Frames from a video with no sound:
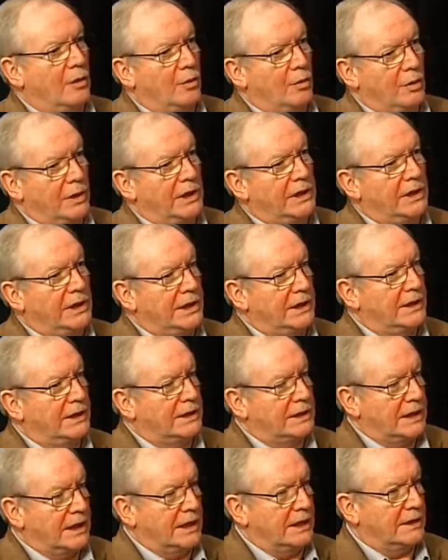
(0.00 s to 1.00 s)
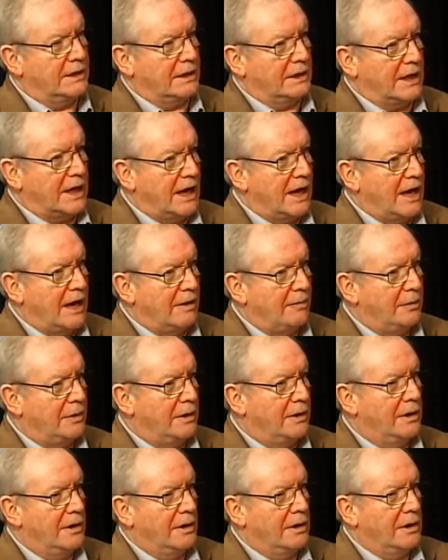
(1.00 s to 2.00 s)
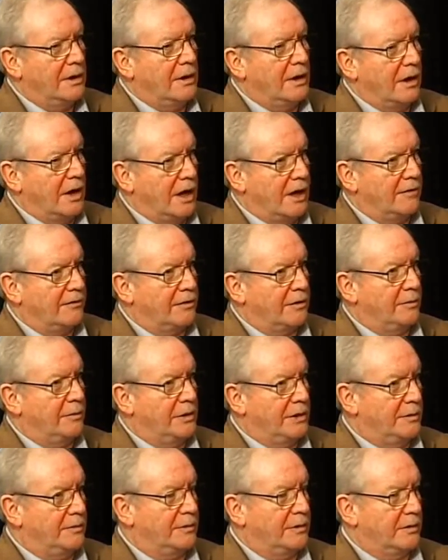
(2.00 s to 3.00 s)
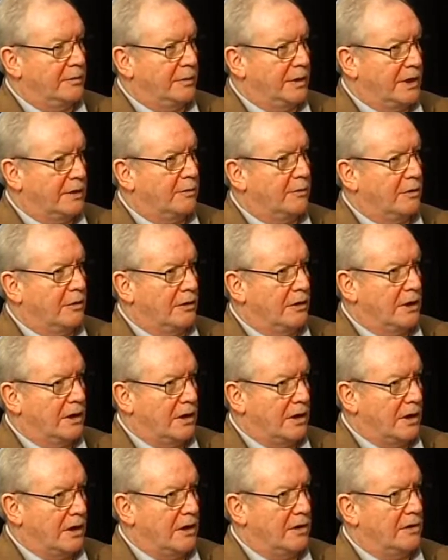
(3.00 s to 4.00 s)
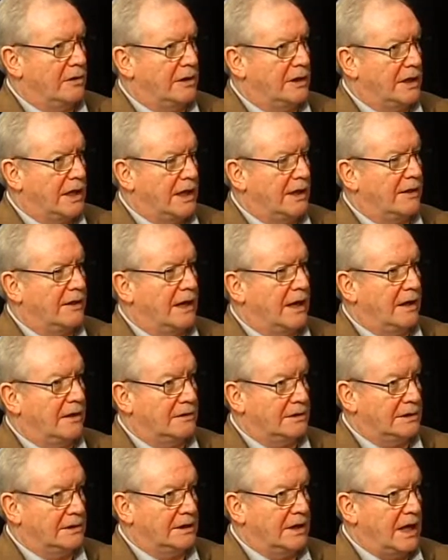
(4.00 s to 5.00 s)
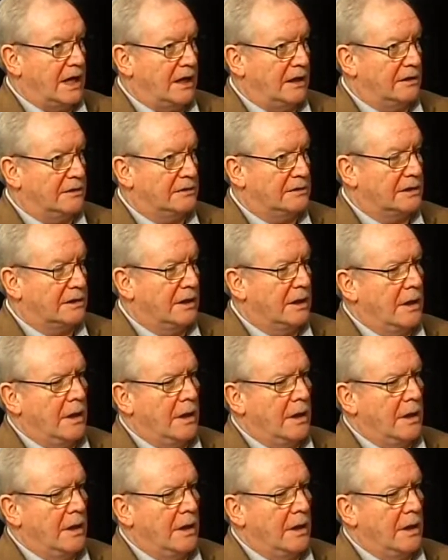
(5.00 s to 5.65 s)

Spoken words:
We need to take the cap off the people that make more than $110,000.